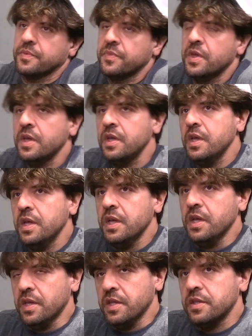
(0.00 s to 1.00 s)
Yeah,
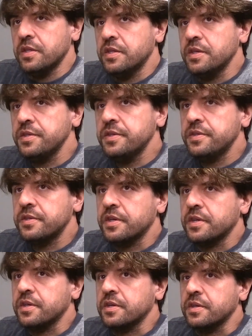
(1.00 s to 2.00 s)
this is
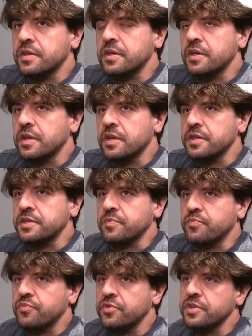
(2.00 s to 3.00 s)
it's
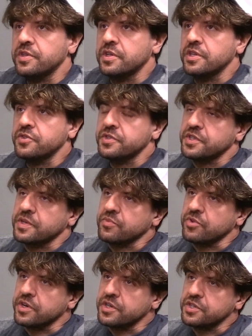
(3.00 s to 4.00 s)
a pretty interesting
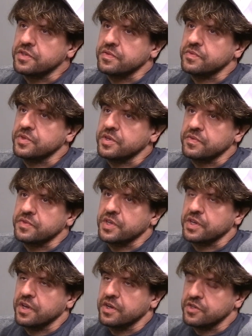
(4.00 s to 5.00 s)
branch of
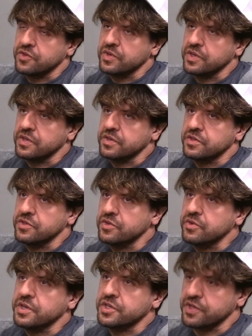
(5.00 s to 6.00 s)
psychiatry. There's no
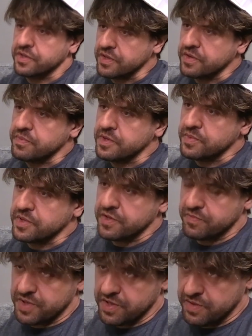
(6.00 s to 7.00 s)
question that people
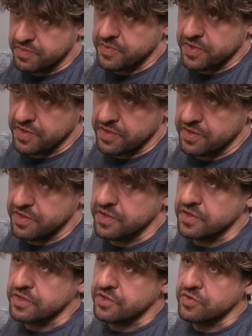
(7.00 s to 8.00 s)
have been helped by
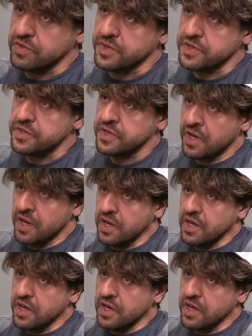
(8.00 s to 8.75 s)
the treatments.